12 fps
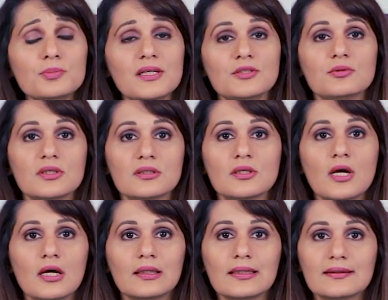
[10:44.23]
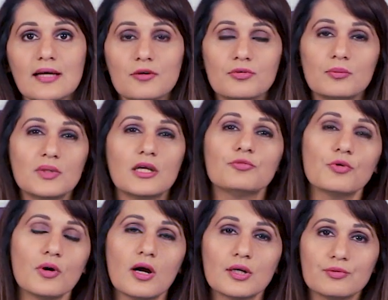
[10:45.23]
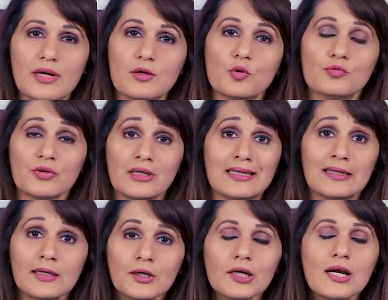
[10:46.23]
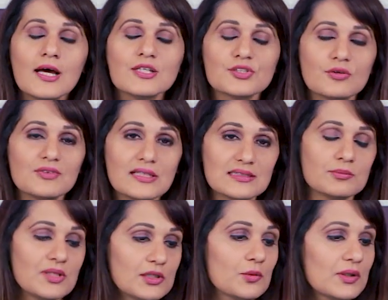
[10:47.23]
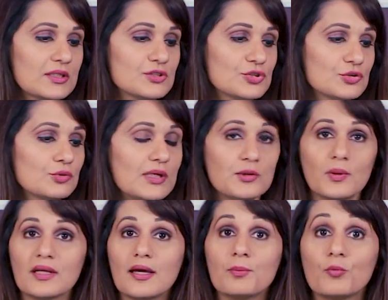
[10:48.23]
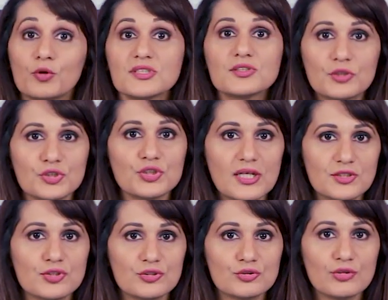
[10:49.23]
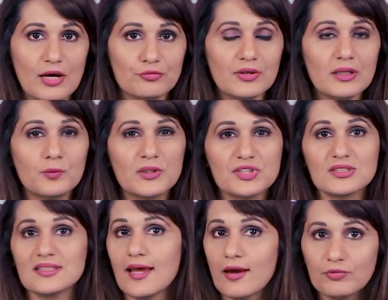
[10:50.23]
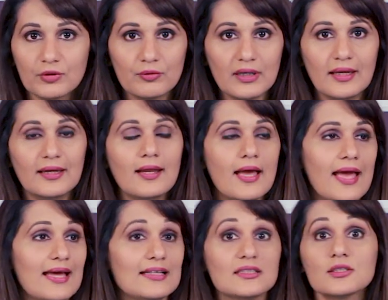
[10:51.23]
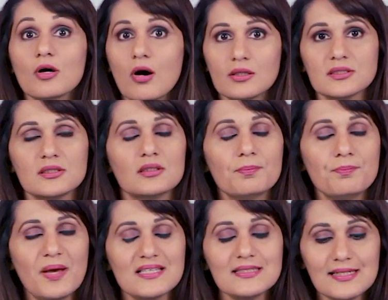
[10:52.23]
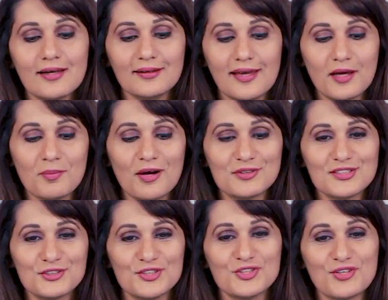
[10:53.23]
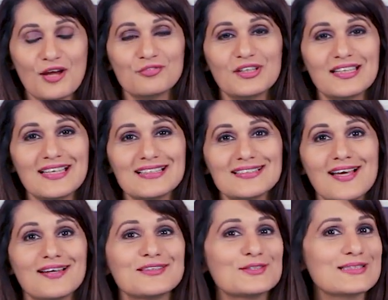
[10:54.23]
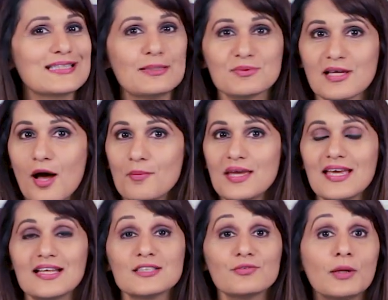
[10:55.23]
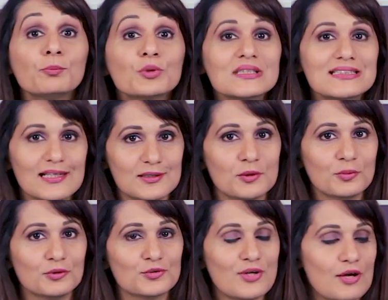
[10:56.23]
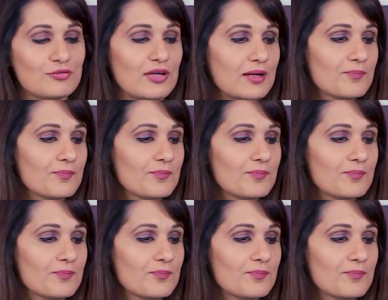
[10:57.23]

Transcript: And you can click that from the info card right over here. So if that's something you want to do and you want to get more search engine traffic, which is evergreen and it's constant. The best thing I like about search traffic is that it just keeps coming and it's very predictable traffic.